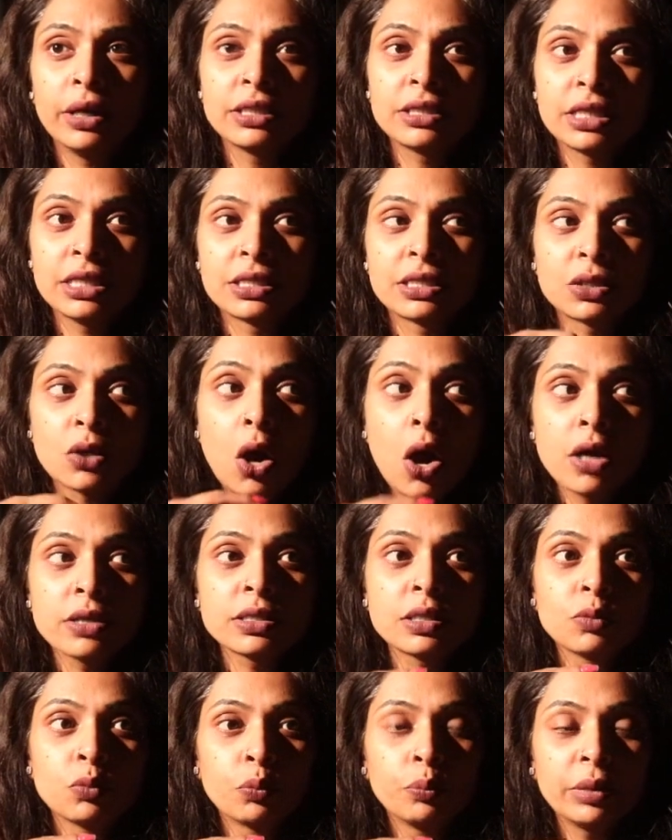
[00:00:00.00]
It's
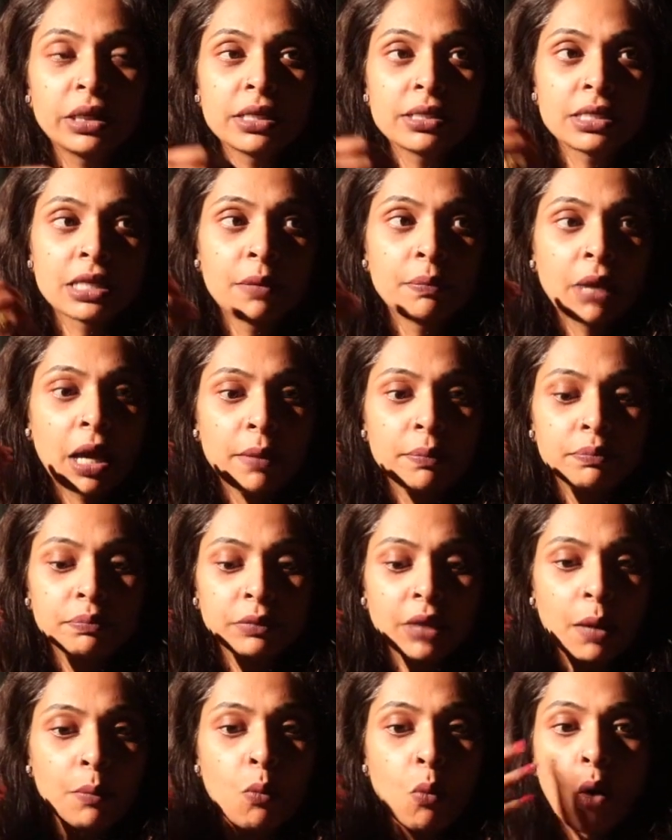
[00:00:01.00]
awesome because
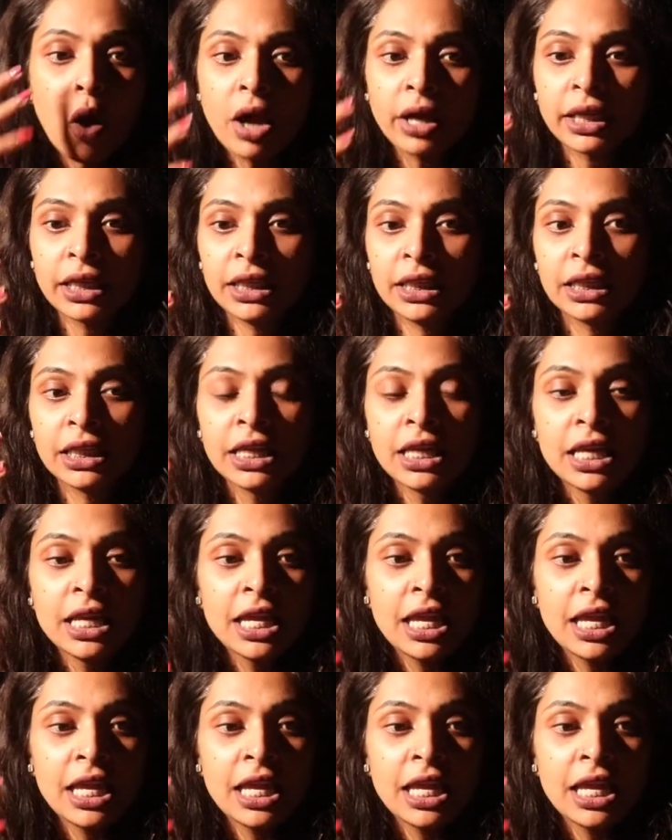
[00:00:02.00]
I'm walking